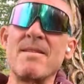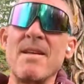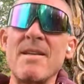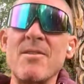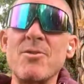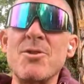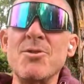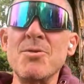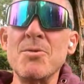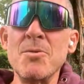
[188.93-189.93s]
the
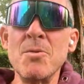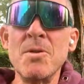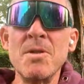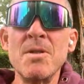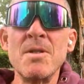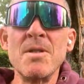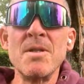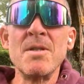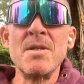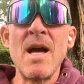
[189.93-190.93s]
two
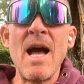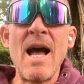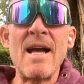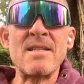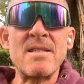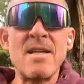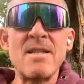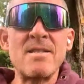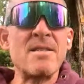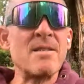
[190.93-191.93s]

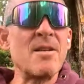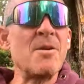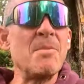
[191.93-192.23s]
assets and